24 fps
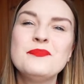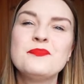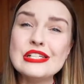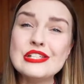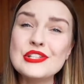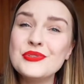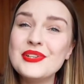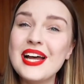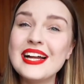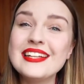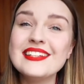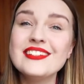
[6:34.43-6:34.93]
So
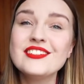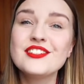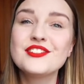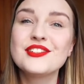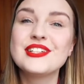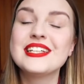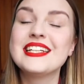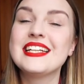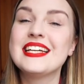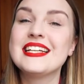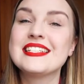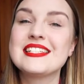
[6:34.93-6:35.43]
Daniel
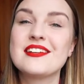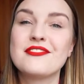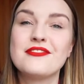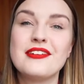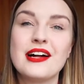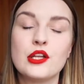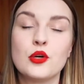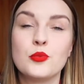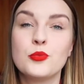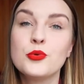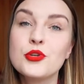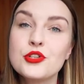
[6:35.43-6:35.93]
Green is a
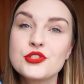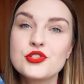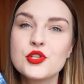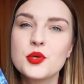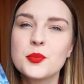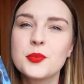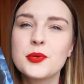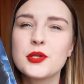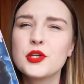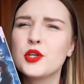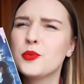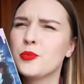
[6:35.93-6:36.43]
fellow
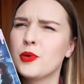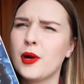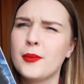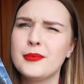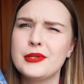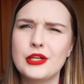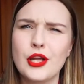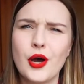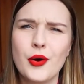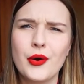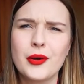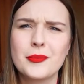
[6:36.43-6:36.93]
booktuber. You probably
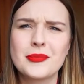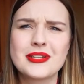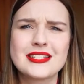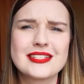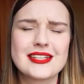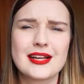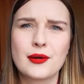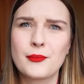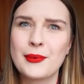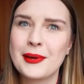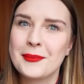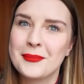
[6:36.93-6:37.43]
know him. He's
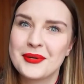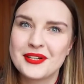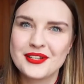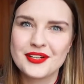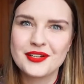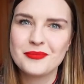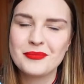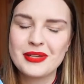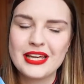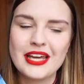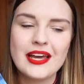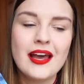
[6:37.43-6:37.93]
like way bigger
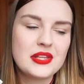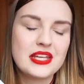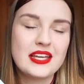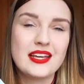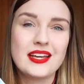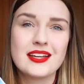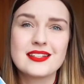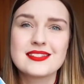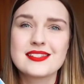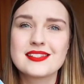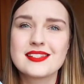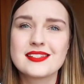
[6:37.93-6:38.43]
than me. He
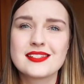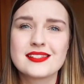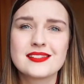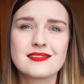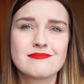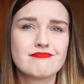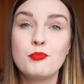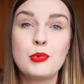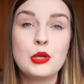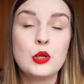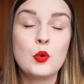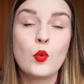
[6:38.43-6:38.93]
has
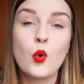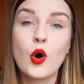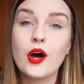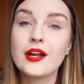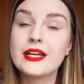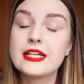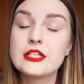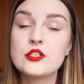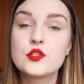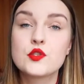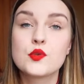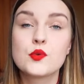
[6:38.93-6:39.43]
been
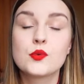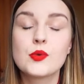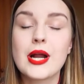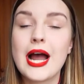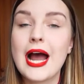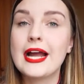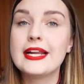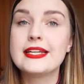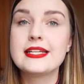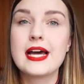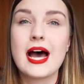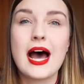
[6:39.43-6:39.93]
wanting to
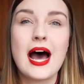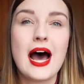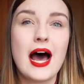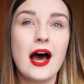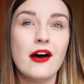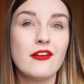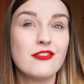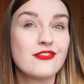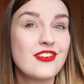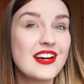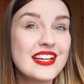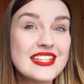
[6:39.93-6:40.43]
write a
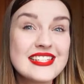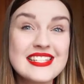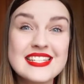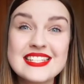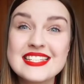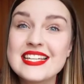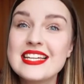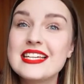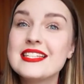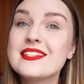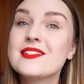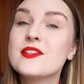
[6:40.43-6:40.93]

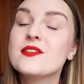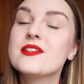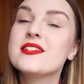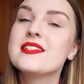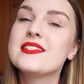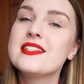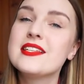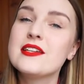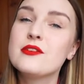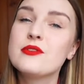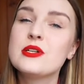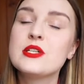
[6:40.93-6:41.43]
fantasy
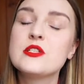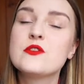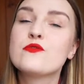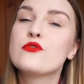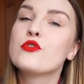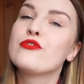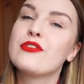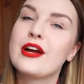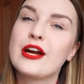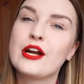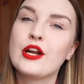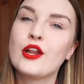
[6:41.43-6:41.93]
series for a
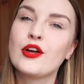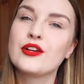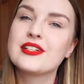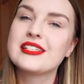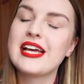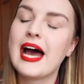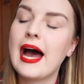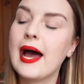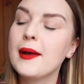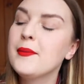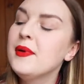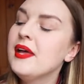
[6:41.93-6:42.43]
very long
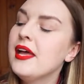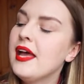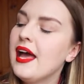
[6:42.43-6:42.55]
time,